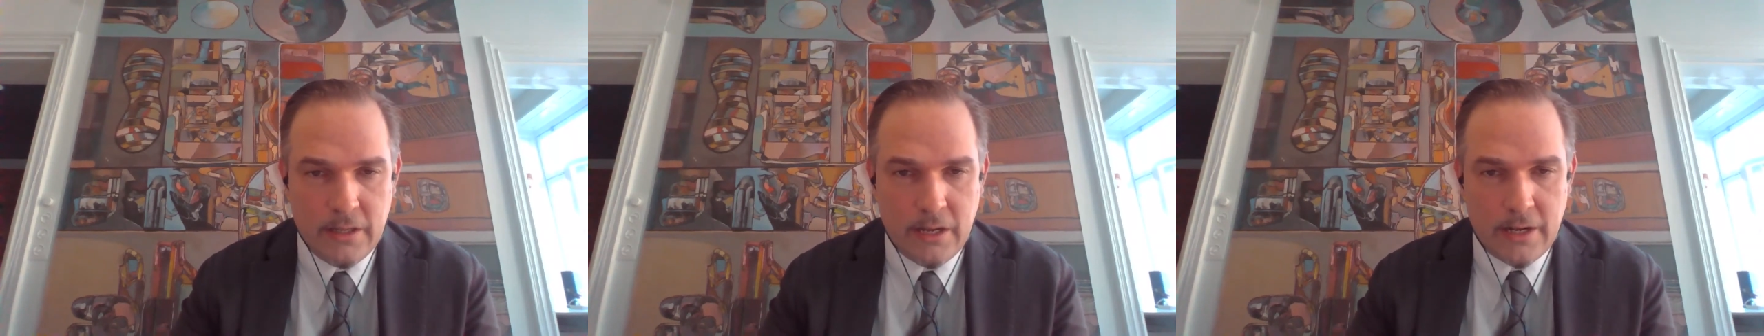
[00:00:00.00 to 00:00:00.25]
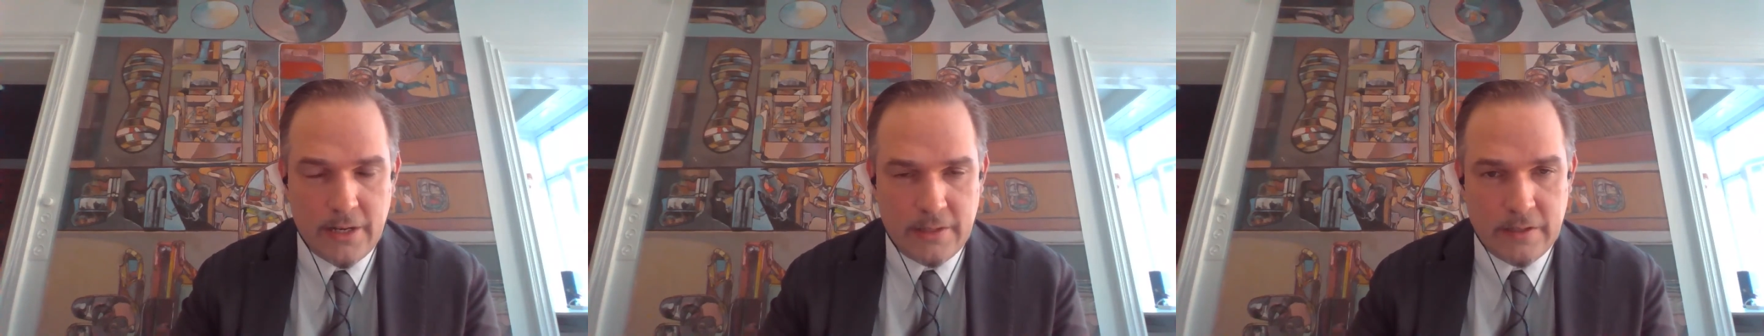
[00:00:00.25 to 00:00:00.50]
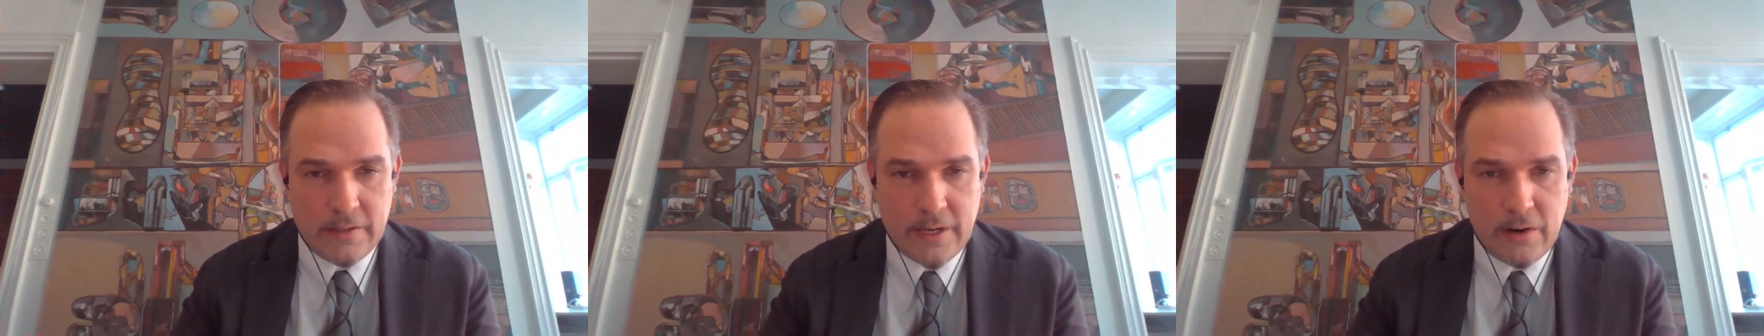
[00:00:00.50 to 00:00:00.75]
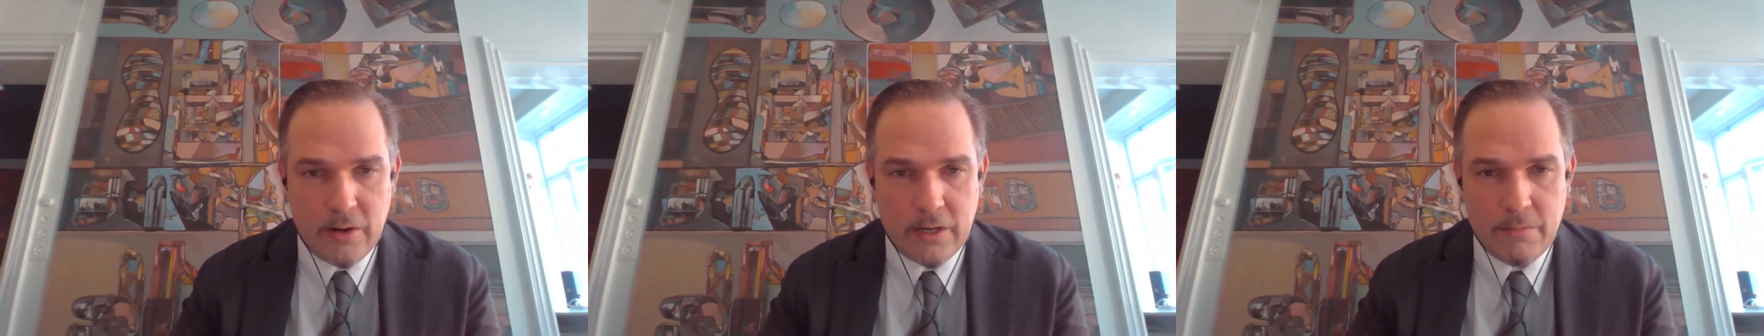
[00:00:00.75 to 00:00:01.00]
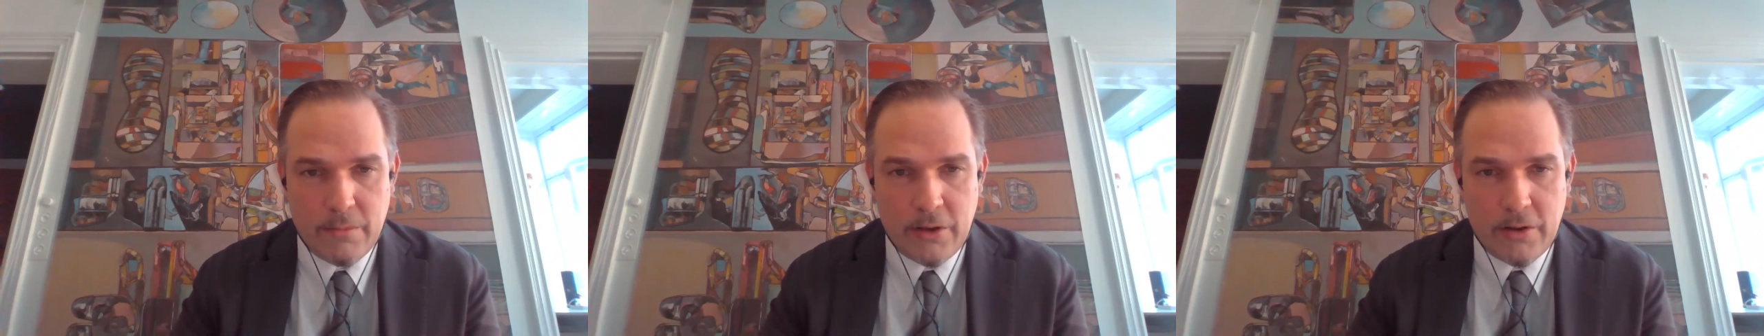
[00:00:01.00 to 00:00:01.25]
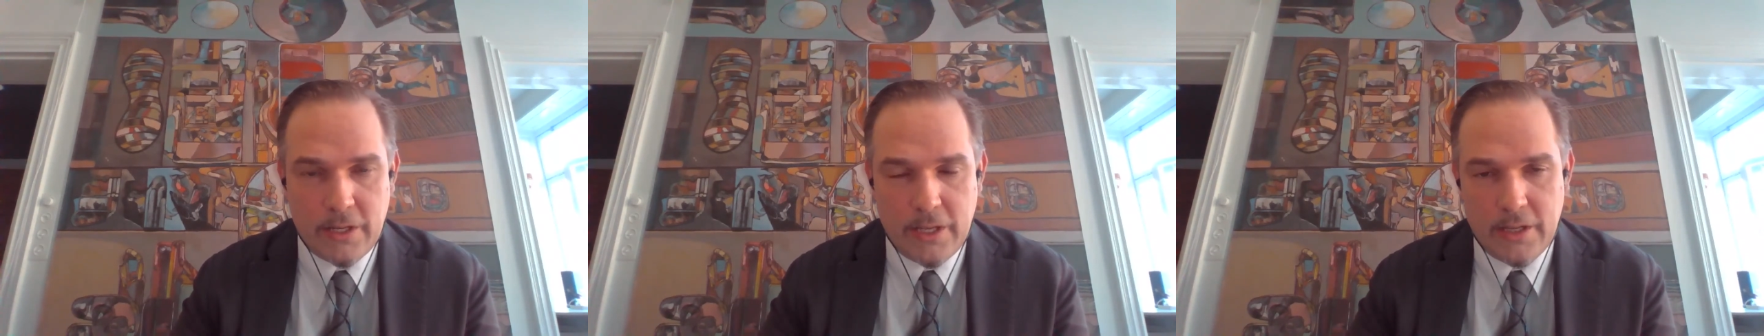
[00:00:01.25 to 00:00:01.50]
unnecessarily
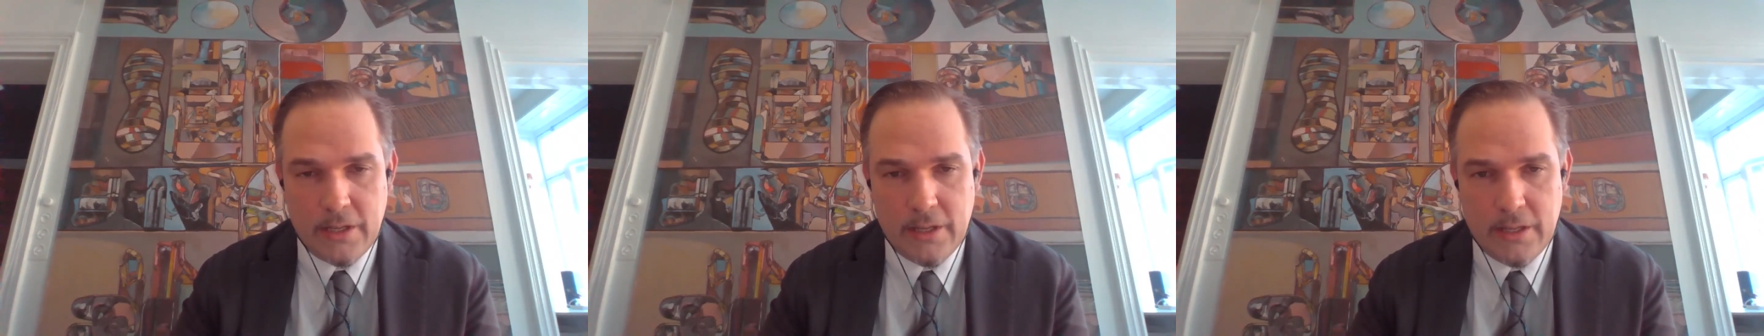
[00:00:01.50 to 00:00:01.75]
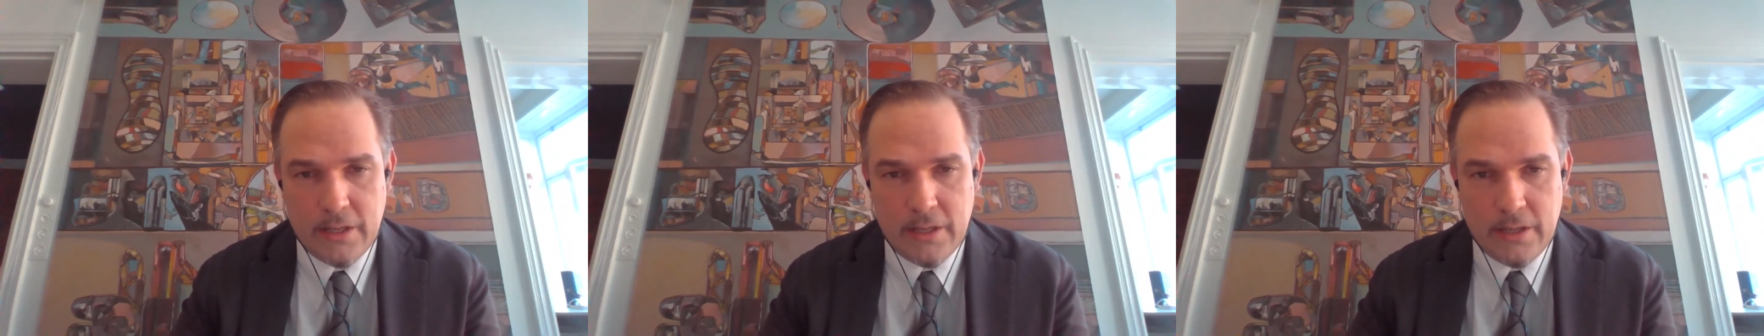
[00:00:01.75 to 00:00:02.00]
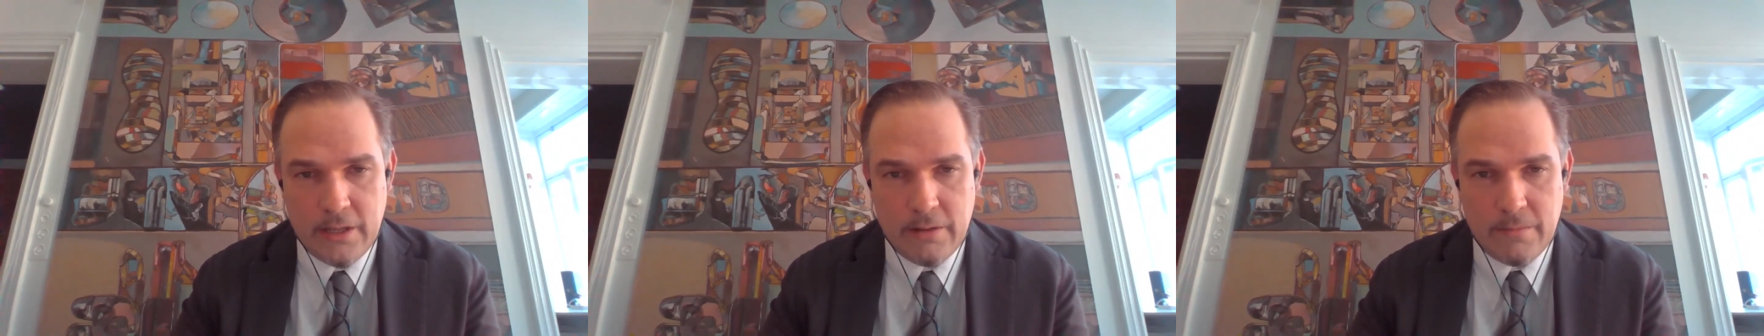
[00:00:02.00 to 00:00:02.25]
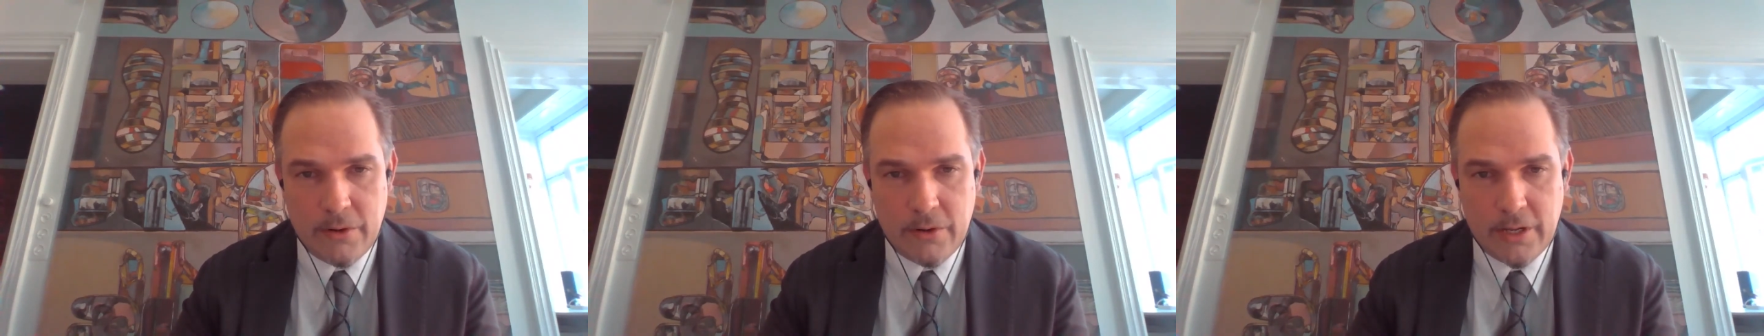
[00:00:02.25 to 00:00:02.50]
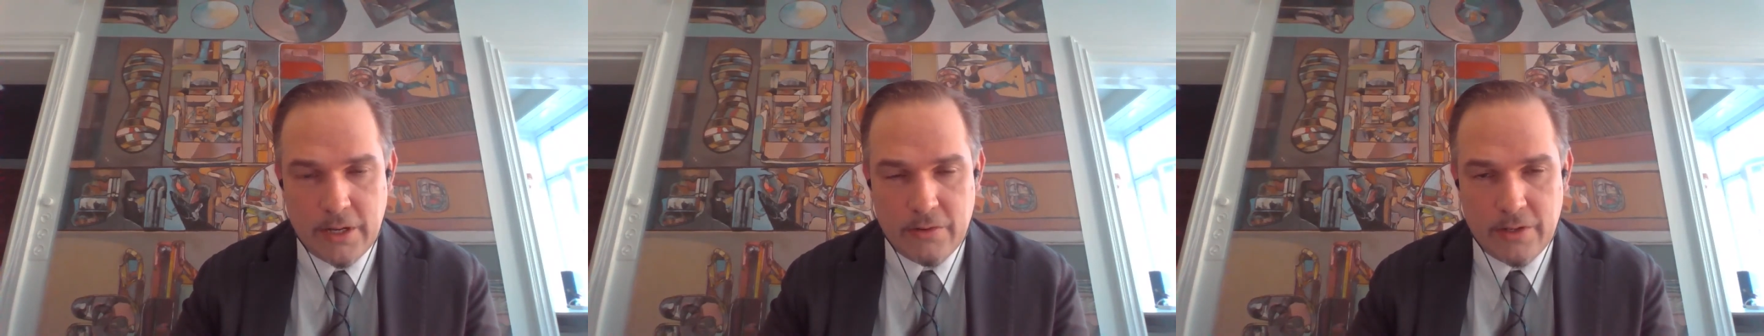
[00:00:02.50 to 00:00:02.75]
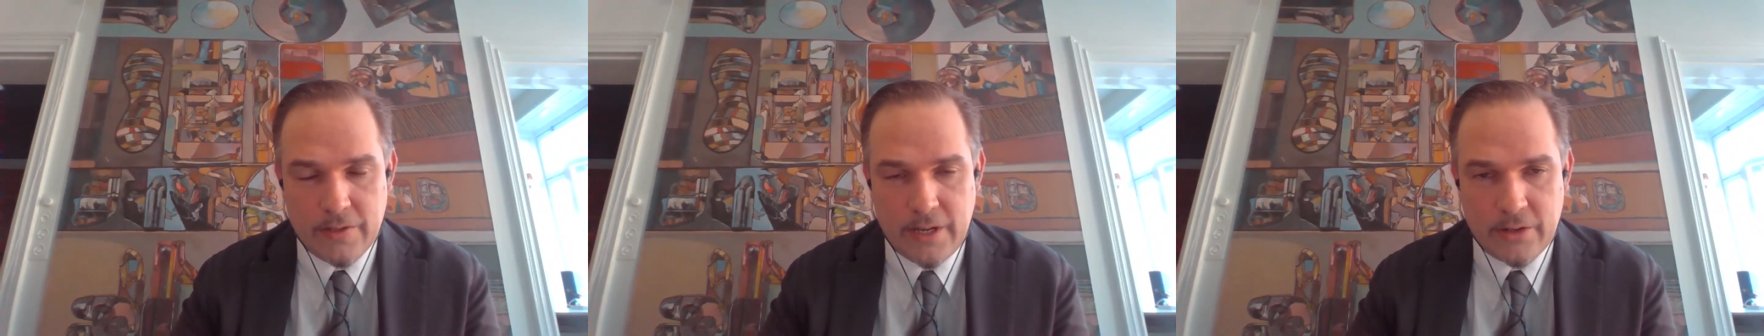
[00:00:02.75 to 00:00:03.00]
blocking
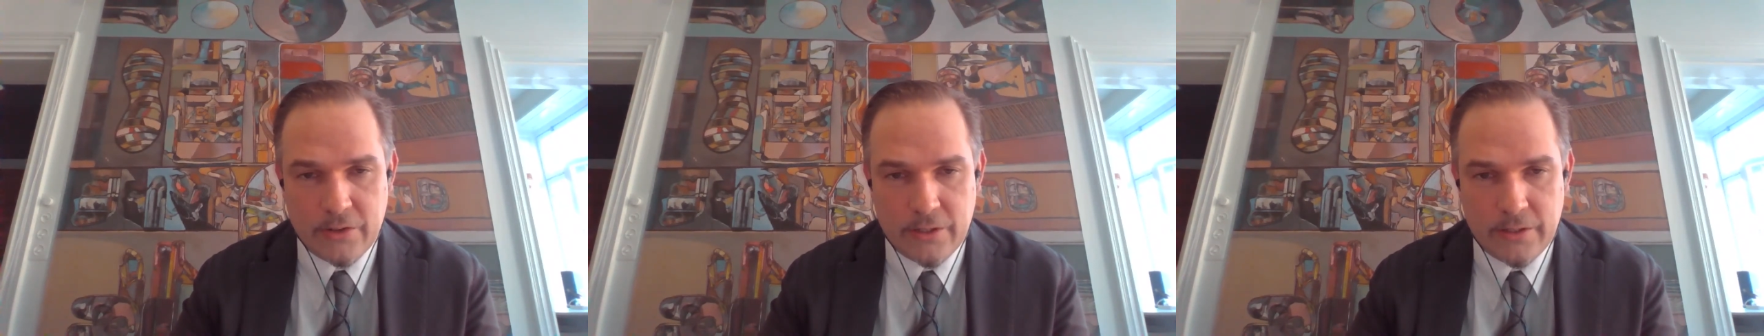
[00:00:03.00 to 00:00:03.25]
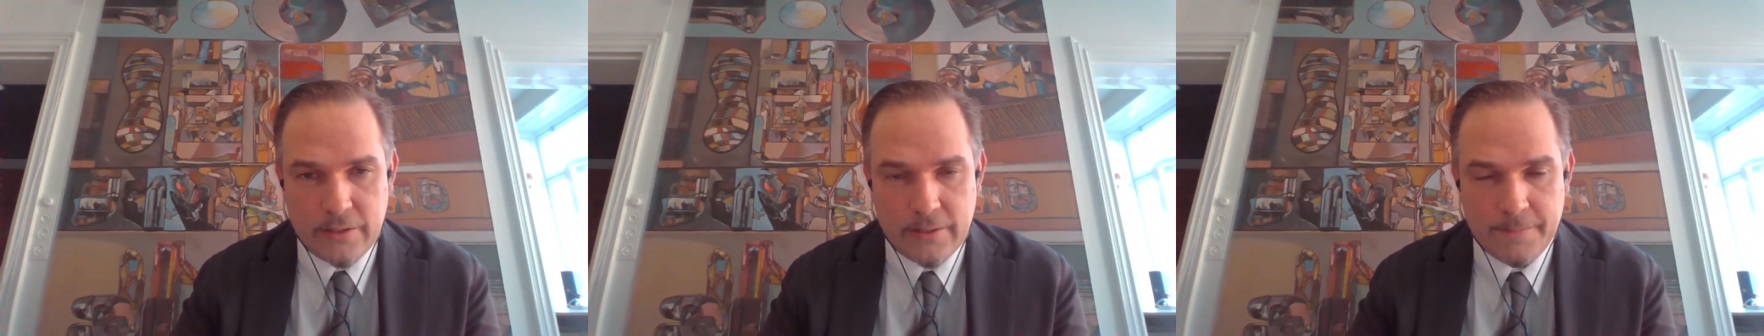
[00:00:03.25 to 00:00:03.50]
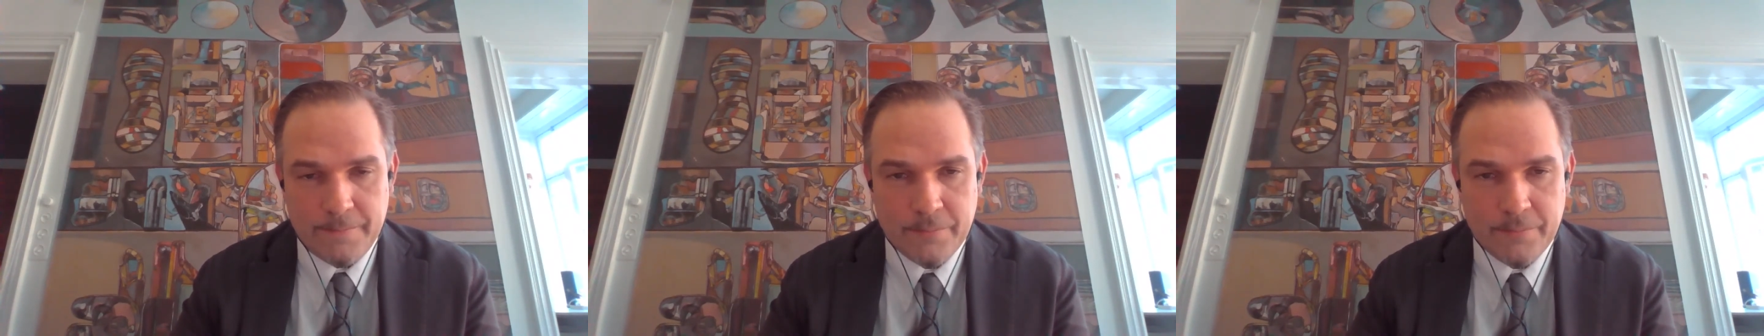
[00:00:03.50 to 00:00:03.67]
transactions.